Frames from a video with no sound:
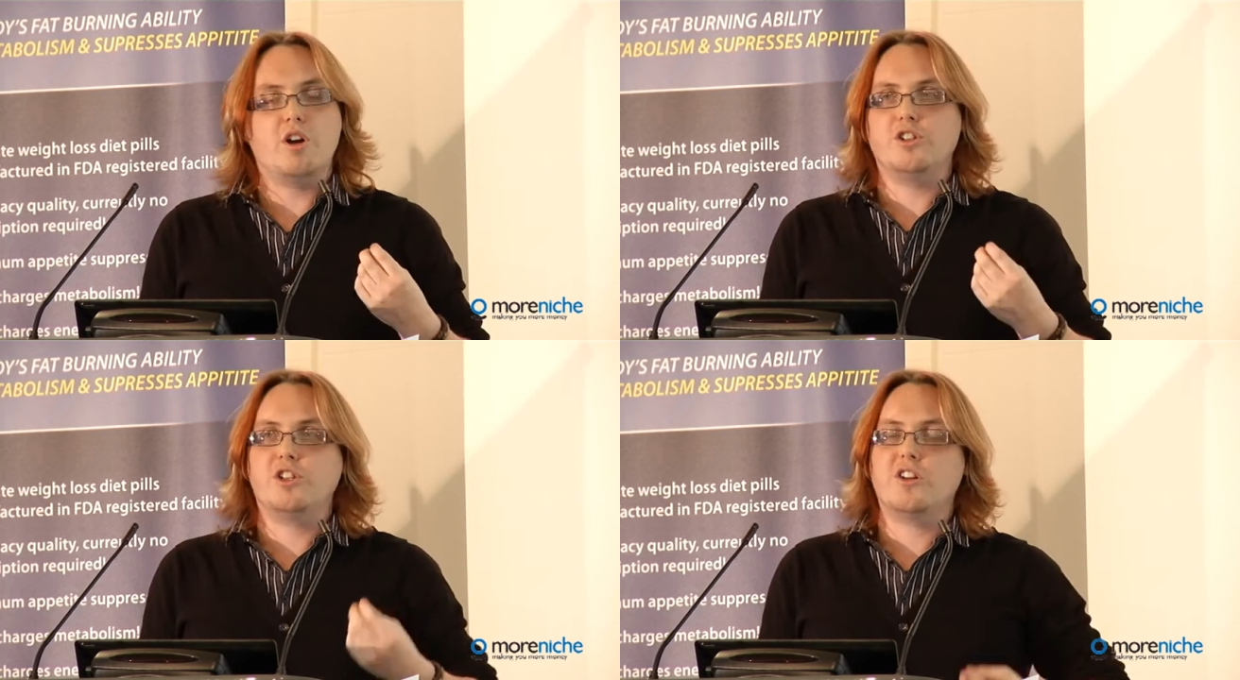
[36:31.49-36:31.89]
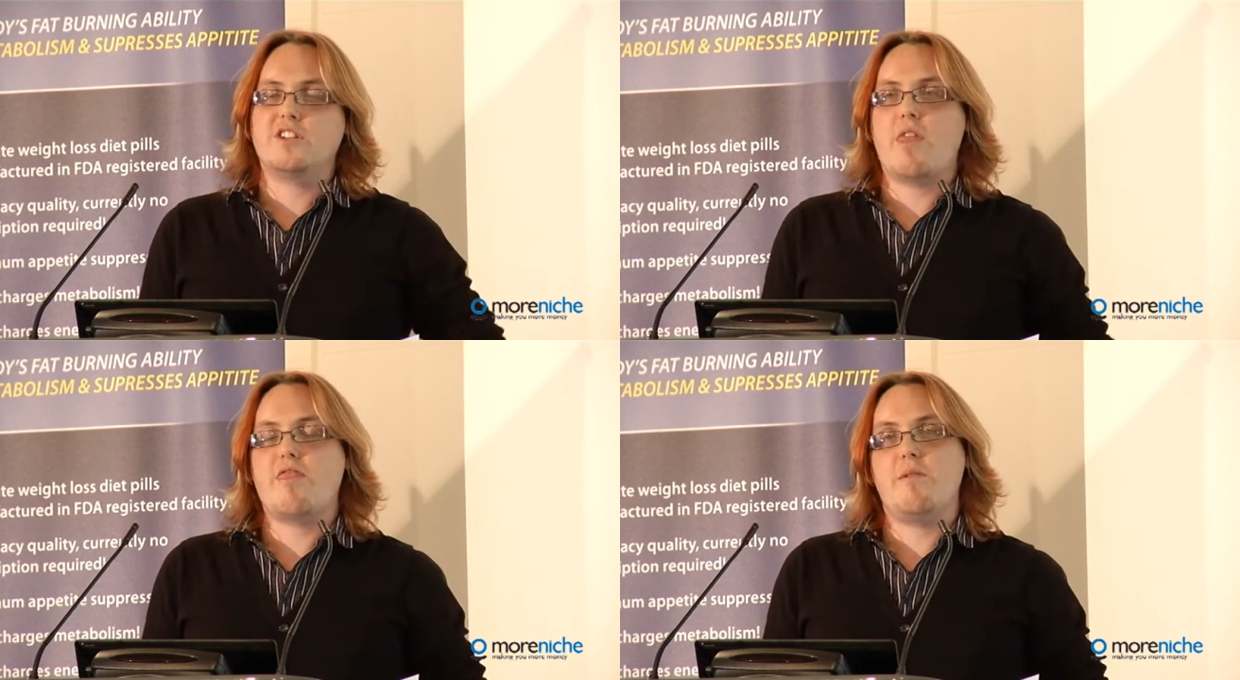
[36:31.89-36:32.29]
good
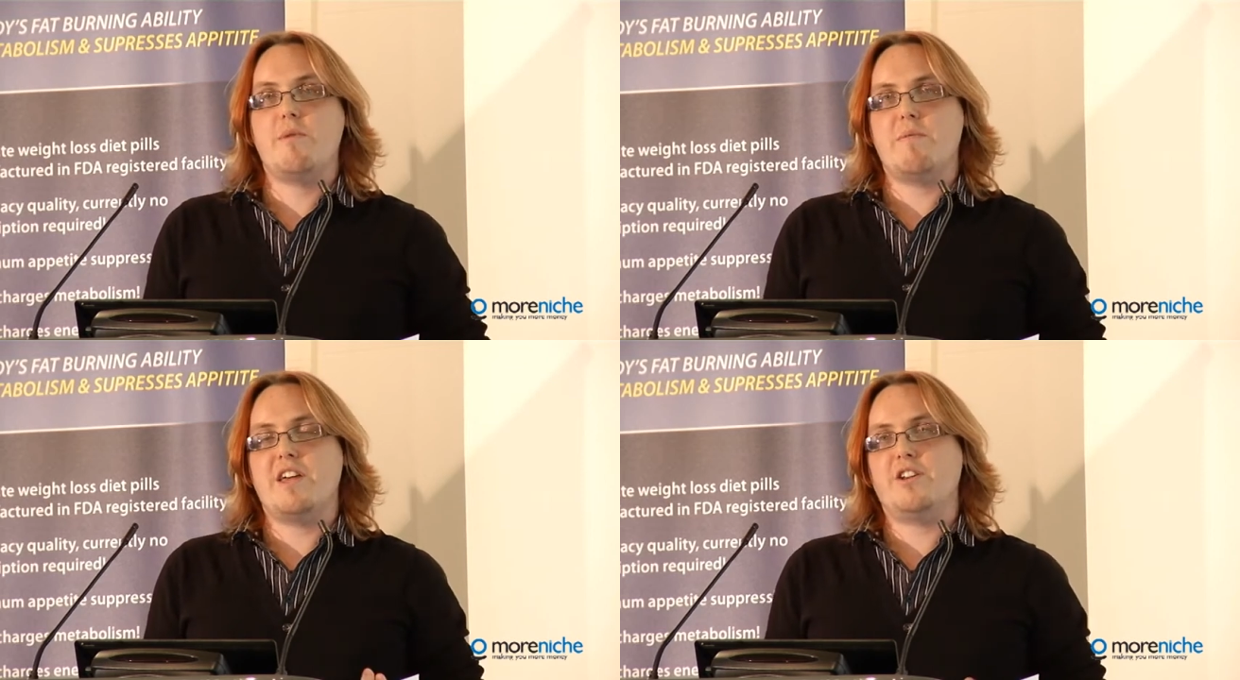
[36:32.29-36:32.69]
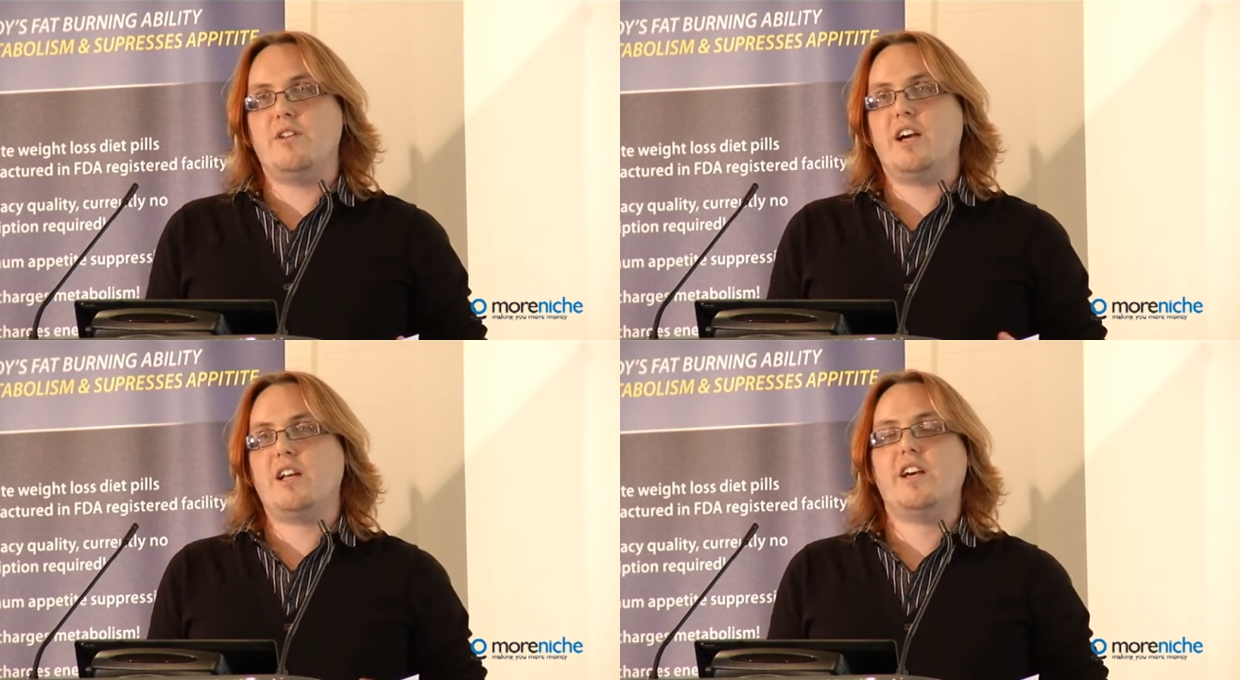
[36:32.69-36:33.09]
content theme. Maybe they're
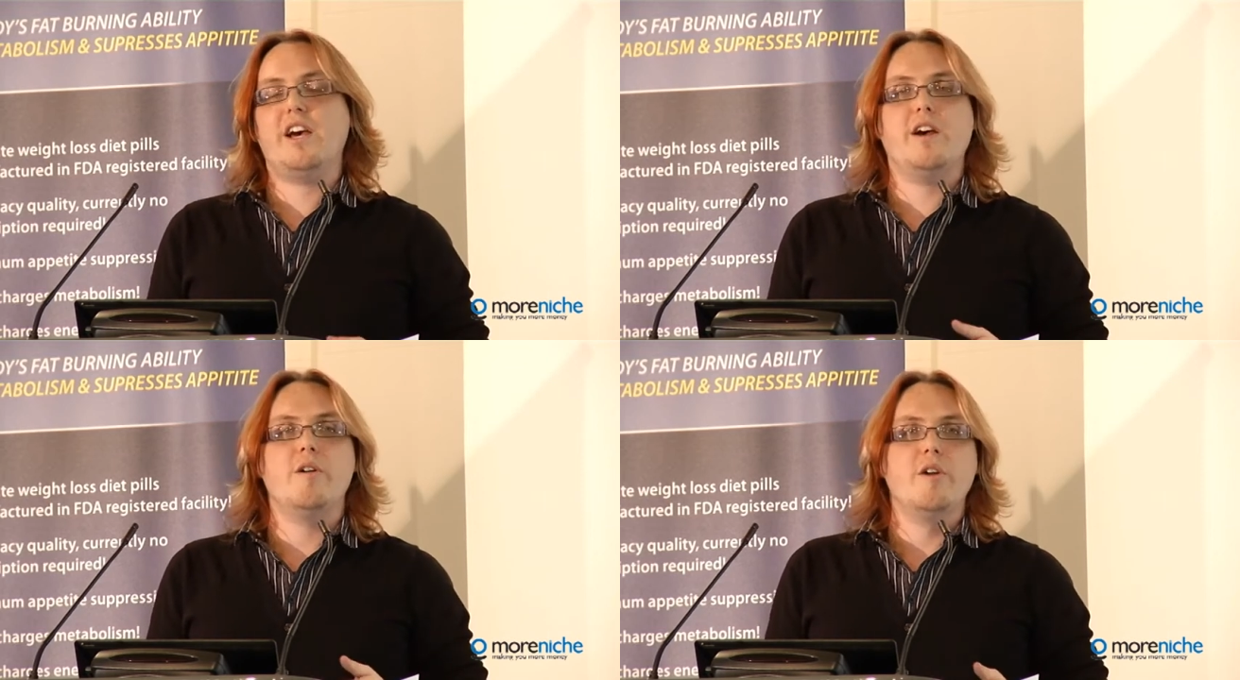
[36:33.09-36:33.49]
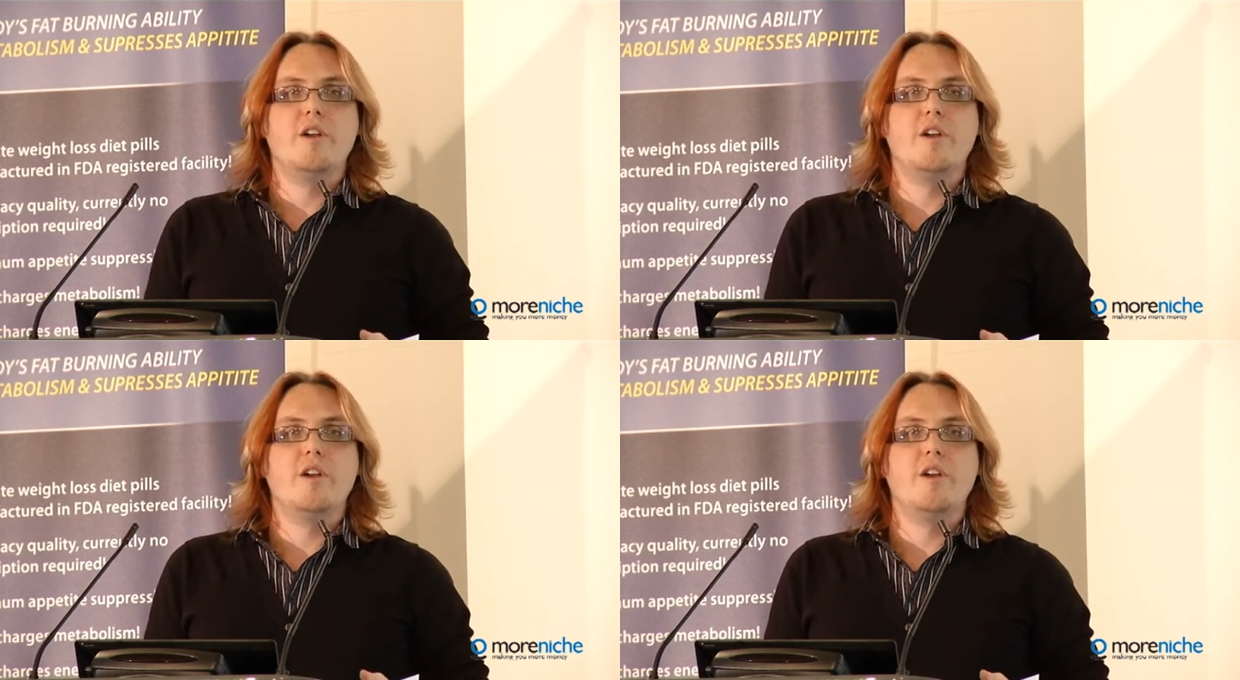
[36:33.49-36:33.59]
doing like a